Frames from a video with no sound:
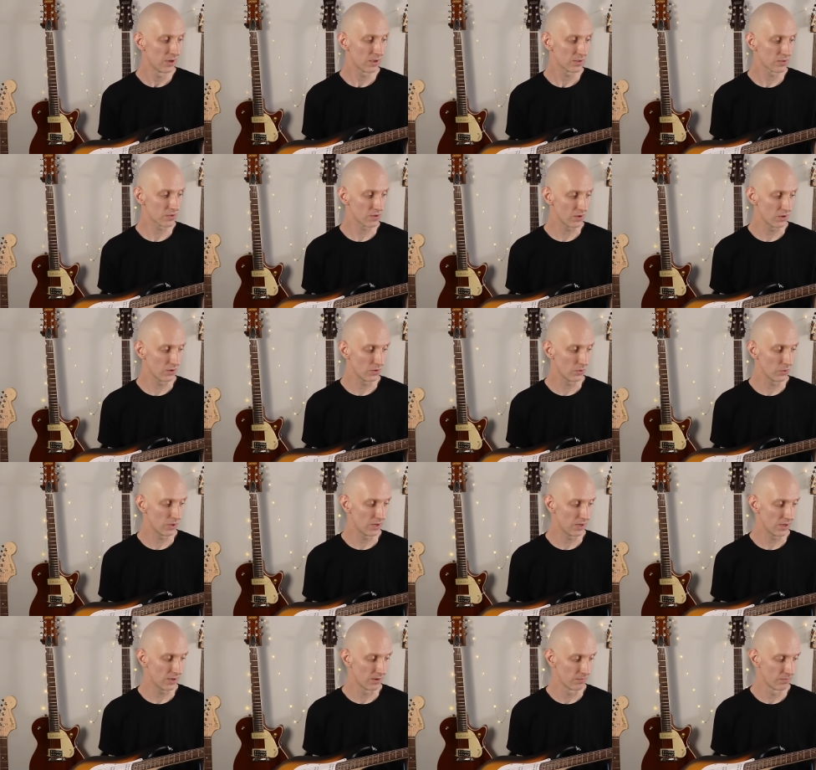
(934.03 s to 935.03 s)

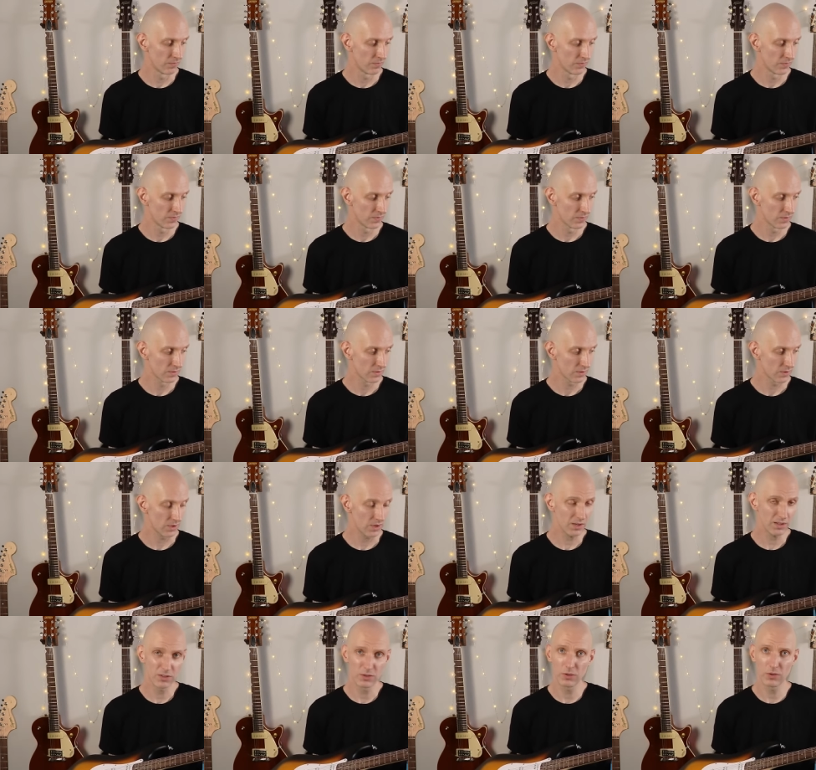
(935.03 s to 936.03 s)
So
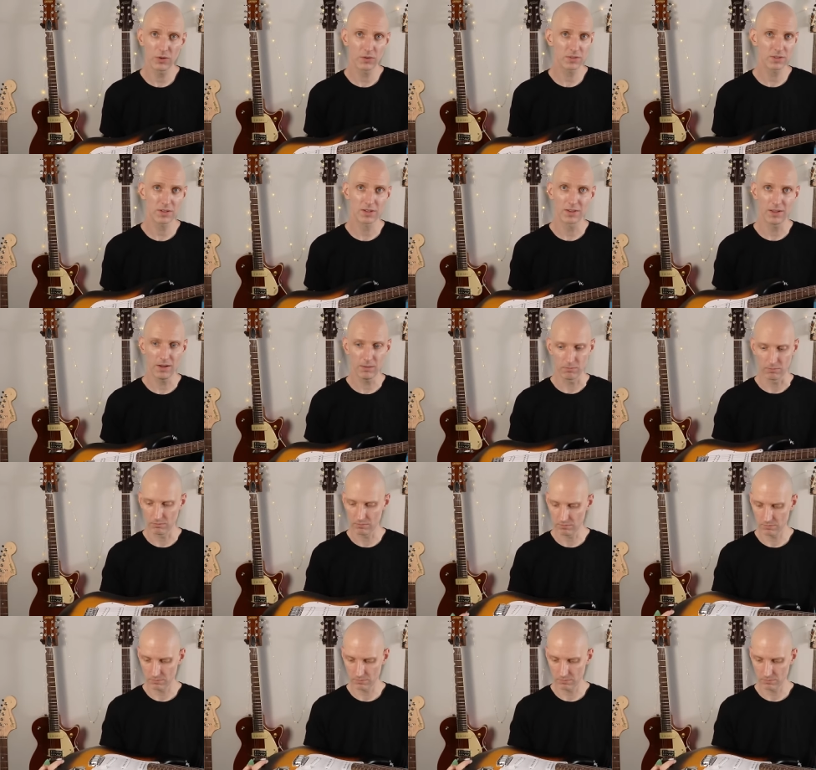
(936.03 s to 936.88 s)
yeah, kudos to them.